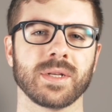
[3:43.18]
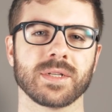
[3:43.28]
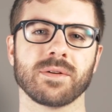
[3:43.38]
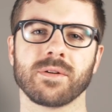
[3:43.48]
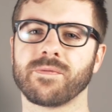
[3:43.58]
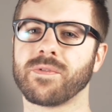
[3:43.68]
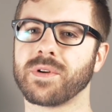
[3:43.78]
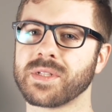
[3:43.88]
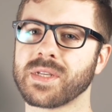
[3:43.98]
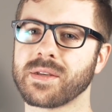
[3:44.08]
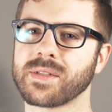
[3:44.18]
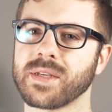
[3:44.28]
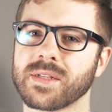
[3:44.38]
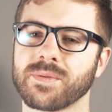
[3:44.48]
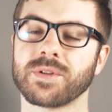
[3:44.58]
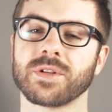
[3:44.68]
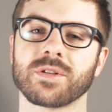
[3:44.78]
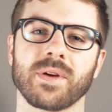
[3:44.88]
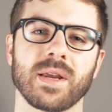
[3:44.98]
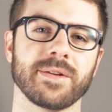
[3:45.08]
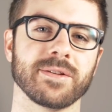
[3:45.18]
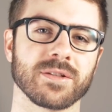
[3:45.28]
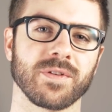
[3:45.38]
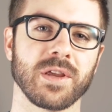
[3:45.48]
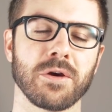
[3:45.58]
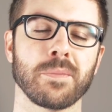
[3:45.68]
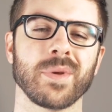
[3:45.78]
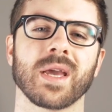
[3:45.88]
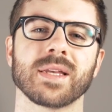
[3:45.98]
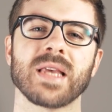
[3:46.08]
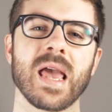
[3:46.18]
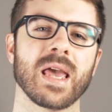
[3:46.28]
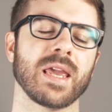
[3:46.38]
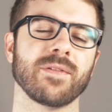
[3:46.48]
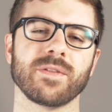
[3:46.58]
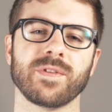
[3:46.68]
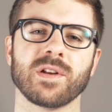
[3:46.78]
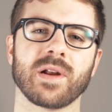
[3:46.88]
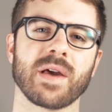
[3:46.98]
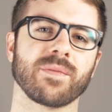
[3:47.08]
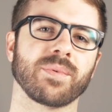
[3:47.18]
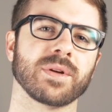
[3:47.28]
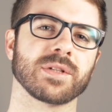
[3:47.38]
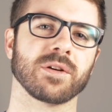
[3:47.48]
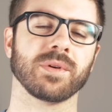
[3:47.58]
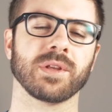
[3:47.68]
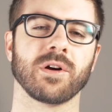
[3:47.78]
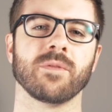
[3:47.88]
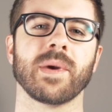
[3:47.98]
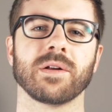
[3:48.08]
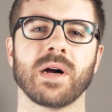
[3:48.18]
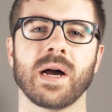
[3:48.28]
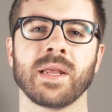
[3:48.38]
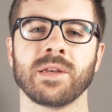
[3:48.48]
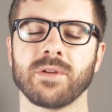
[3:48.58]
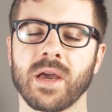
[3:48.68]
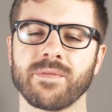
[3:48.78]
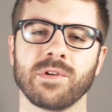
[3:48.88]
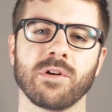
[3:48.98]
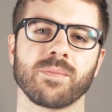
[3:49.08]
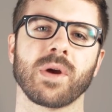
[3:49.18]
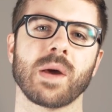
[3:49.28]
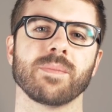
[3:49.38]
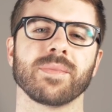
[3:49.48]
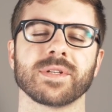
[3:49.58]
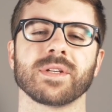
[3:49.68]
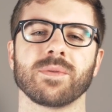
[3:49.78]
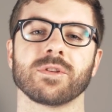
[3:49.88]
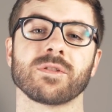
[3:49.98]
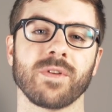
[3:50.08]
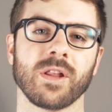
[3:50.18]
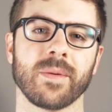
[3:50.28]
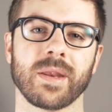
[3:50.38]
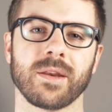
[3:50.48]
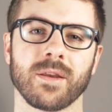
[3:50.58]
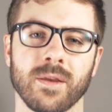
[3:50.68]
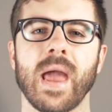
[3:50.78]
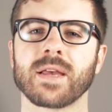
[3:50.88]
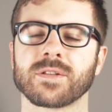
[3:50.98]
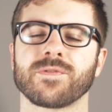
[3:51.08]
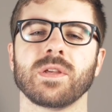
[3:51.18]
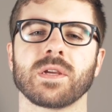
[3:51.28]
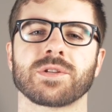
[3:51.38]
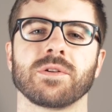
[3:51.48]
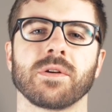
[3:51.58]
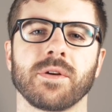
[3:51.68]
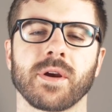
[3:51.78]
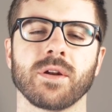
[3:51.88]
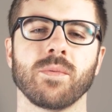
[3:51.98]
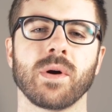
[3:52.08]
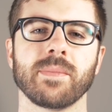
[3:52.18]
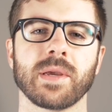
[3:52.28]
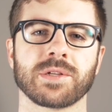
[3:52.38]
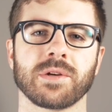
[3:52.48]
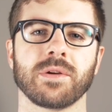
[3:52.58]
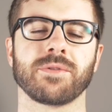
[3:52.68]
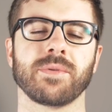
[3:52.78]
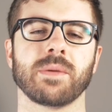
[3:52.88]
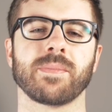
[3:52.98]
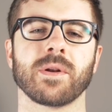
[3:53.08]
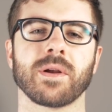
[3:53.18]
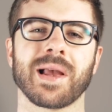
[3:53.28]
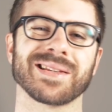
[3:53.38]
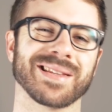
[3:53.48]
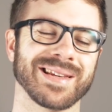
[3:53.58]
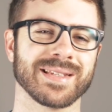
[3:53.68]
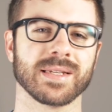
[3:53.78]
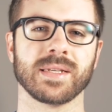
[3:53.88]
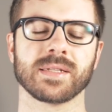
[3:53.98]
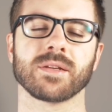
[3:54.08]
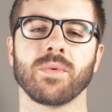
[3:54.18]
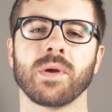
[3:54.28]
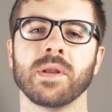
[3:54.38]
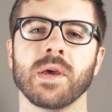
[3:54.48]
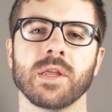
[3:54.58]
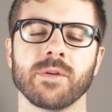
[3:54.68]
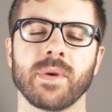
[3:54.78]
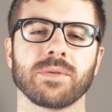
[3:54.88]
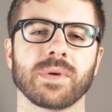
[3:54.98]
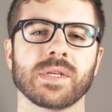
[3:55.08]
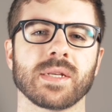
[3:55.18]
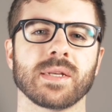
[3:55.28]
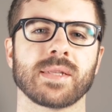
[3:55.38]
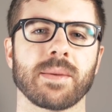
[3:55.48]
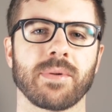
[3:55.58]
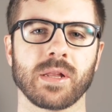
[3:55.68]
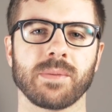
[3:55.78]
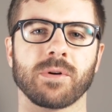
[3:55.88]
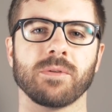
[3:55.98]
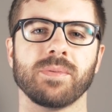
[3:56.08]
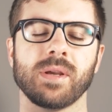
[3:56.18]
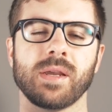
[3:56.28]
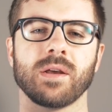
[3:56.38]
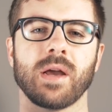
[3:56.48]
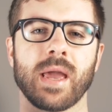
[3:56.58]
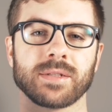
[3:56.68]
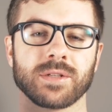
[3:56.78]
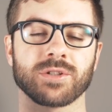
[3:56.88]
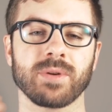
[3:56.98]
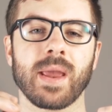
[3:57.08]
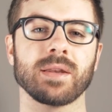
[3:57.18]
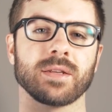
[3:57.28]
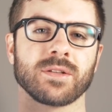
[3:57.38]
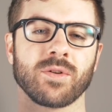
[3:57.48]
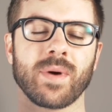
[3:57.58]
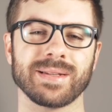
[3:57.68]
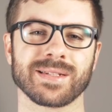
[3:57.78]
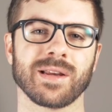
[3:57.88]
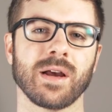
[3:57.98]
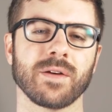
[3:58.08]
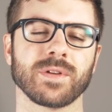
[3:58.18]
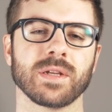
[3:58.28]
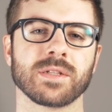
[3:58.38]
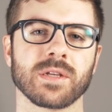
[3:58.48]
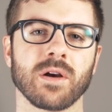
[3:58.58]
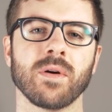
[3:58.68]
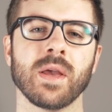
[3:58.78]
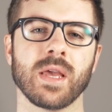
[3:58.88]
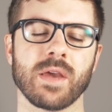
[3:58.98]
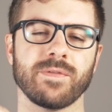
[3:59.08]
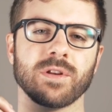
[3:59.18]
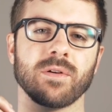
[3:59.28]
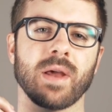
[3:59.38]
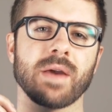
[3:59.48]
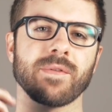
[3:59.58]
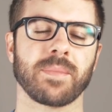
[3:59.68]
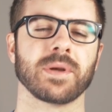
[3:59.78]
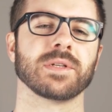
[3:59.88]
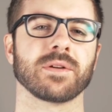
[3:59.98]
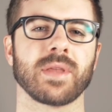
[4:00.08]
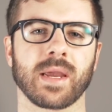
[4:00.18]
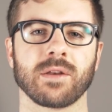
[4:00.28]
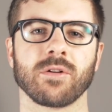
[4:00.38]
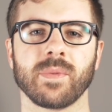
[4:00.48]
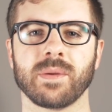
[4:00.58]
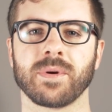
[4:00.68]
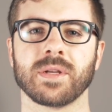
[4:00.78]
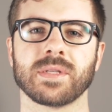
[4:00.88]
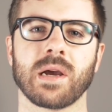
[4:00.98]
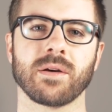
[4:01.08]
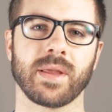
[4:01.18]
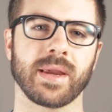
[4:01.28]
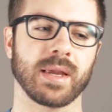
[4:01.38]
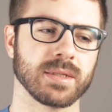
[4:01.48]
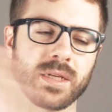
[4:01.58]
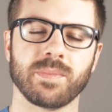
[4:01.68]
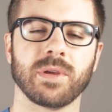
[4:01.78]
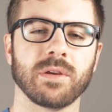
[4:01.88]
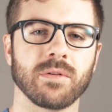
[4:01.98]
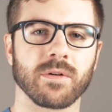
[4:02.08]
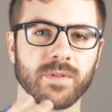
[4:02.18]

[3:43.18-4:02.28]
to 240 Celsius, which is great news for you because even if you don't have a printer with an all-metal hot end, you'll have no problem printing with this filament. As for the extruder, you're going to want to make sure your 3D printer has at least a decent one. The main reason is that polypropylene as a strand is quite soft, and so if you don't have a printer that can normally print out like a TPU or